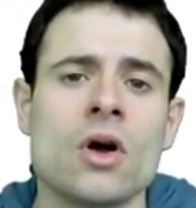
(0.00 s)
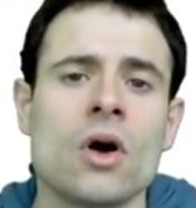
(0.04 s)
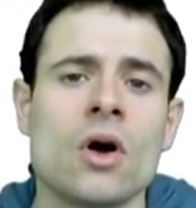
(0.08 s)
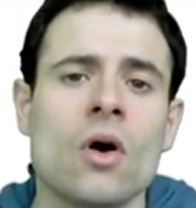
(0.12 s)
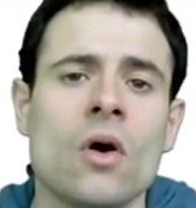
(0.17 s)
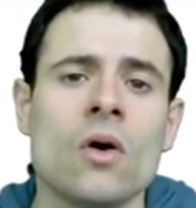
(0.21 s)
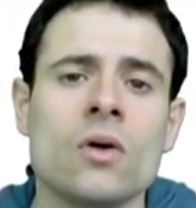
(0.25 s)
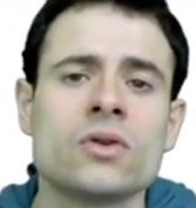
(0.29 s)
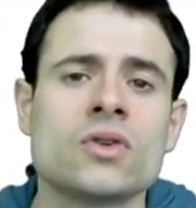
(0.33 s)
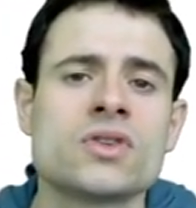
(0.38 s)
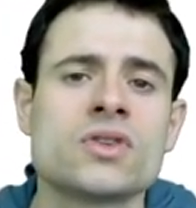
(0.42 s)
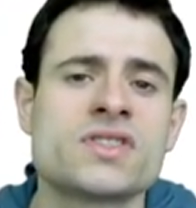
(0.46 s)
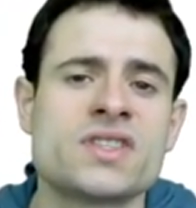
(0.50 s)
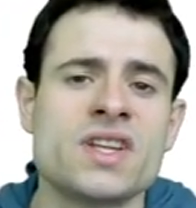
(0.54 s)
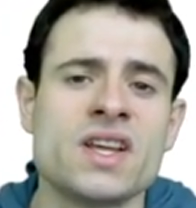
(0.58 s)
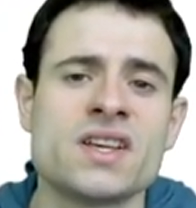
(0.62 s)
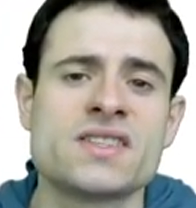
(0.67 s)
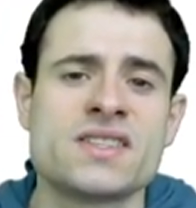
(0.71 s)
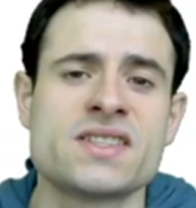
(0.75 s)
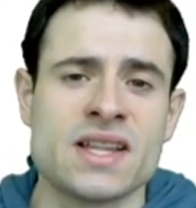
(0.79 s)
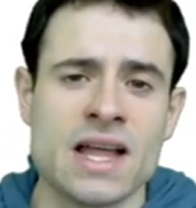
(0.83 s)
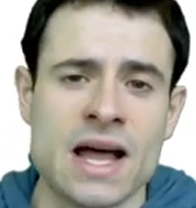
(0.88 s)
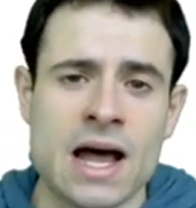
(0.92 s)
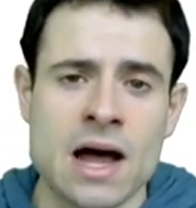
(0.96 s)
All those things
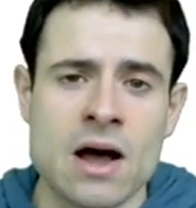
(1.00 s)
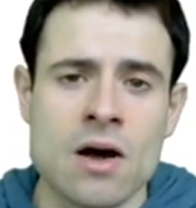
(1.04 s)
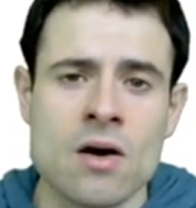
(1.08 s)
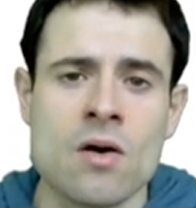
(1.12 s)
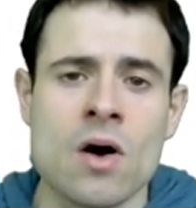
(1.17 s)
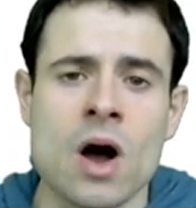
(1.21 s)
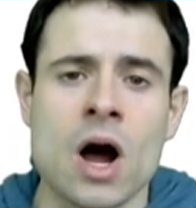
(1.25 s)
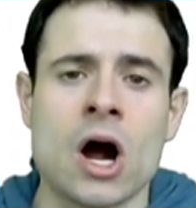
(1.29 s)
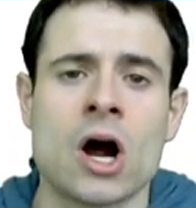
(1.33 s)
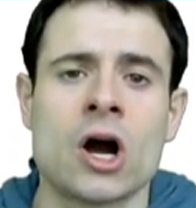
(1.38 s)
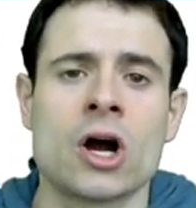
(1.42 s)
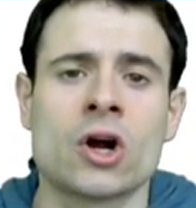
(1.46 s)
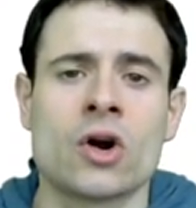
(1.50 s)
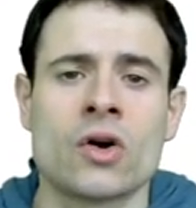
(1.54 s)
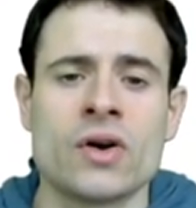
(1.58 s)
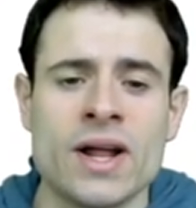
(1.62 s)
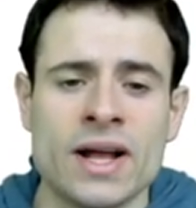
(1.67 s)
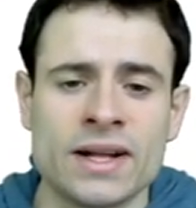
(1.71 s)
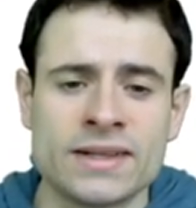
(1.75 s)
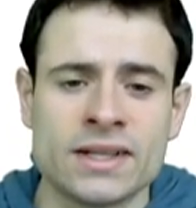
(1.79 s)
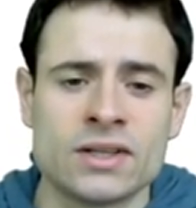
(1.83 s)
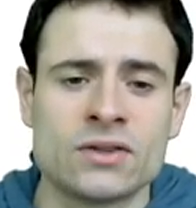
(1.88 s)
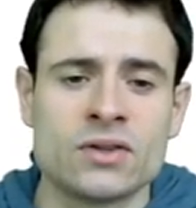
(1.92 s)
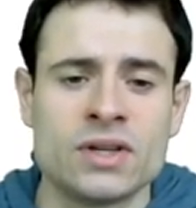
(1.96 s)
now are
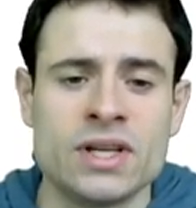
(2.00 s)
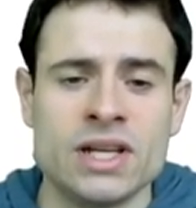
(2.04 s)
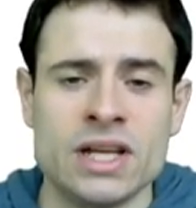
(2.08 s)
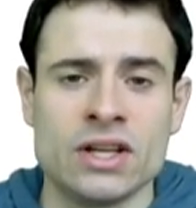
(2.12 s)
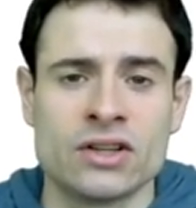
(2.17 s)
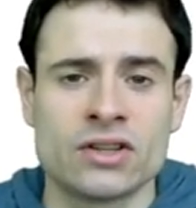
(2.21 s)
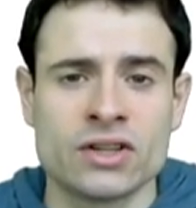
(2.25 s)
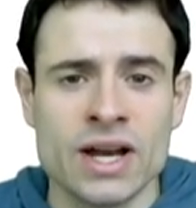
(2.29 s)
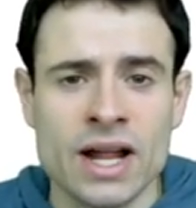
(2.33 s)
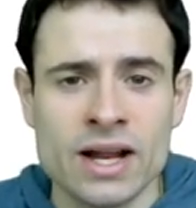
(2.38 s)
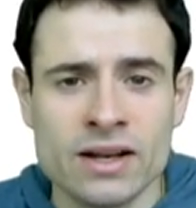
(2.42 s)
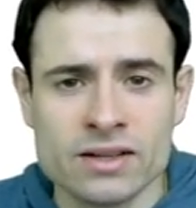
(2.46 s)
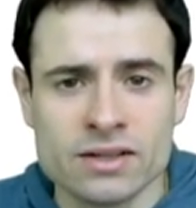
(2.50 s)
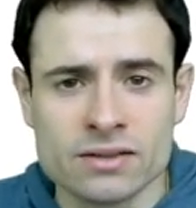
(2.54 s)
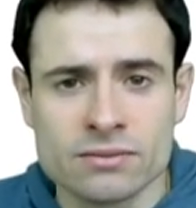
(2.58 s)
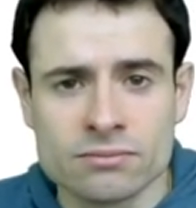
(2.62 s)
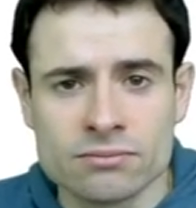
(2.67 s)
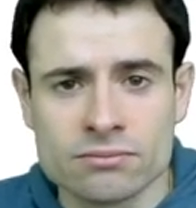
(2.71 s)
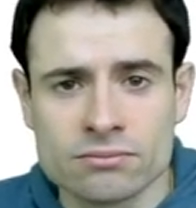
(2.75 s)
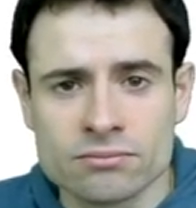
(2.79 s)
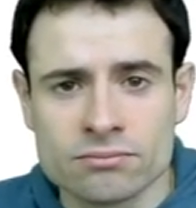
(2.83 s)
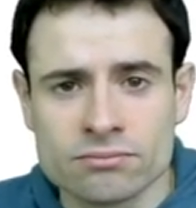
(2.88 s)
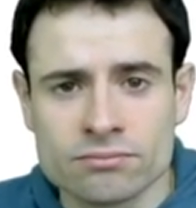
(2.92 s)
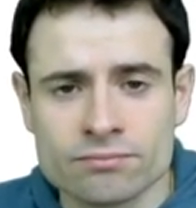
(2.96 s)
connected to the Internet
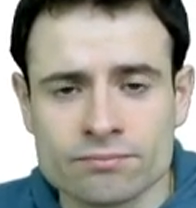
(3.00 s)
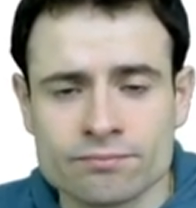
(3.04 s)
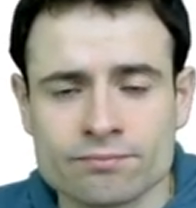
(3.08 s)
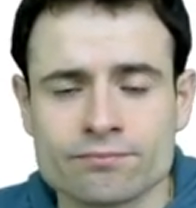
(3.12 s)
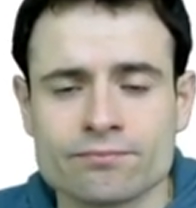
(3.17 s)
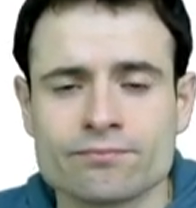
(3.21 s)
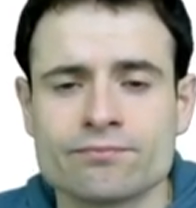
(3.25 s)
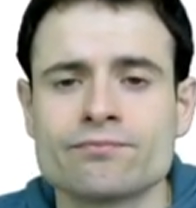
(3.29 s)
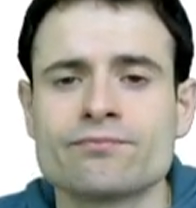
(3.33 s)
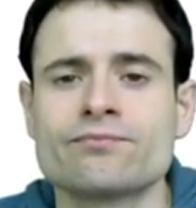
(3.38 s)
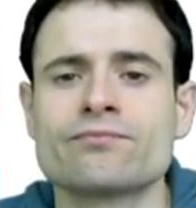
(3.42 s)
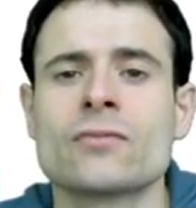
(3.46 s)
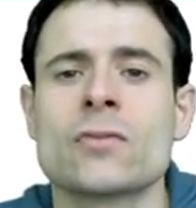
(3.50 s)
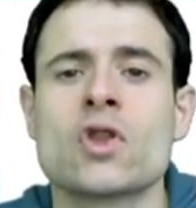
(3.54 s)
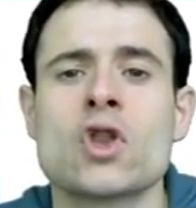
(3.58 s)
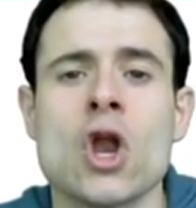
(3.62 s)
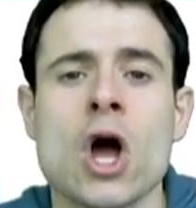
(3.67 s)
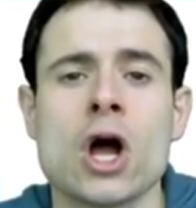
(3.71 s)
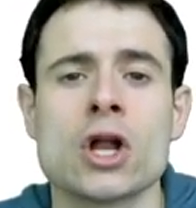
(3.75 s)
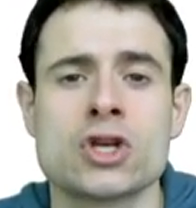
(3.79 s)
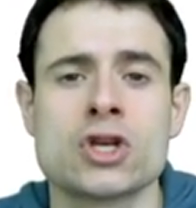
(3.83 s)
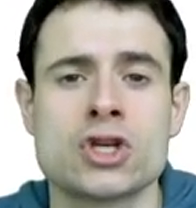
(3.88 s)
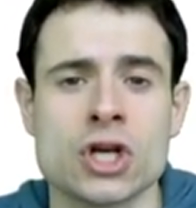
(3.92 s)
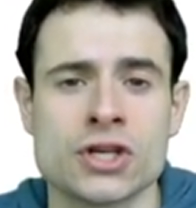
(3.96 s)

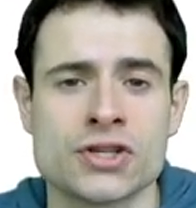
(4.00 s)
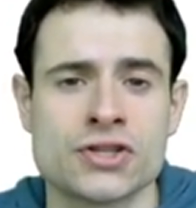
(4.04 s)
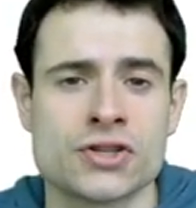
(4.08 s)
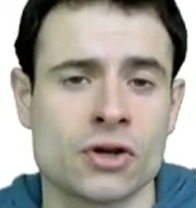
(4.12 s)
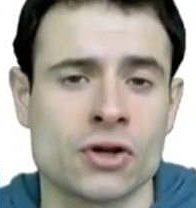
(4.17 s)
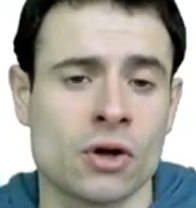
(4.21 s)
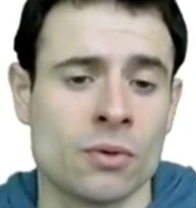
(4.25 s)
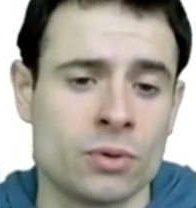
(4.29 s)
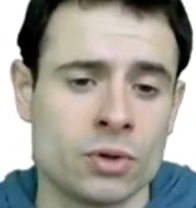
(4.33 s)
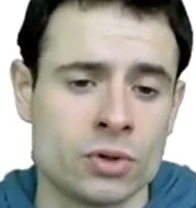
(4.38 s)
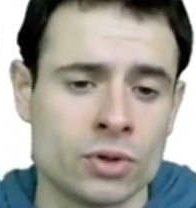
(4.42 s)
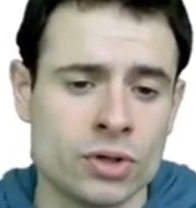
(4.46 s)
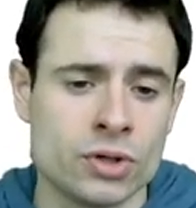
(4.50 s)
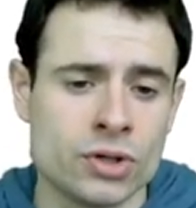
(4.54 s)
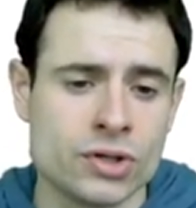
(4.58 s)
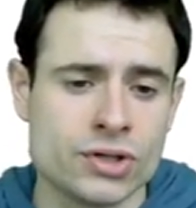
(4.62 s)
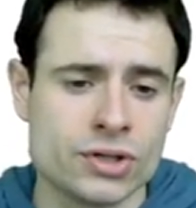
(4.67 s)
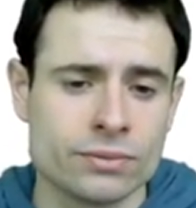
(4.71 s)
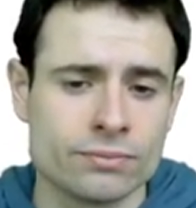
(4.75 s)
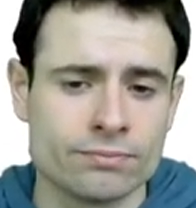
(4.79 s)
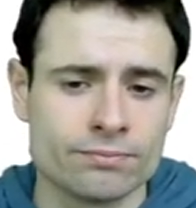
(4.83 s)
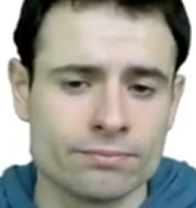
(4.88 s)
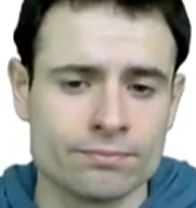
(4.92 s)
not just computers.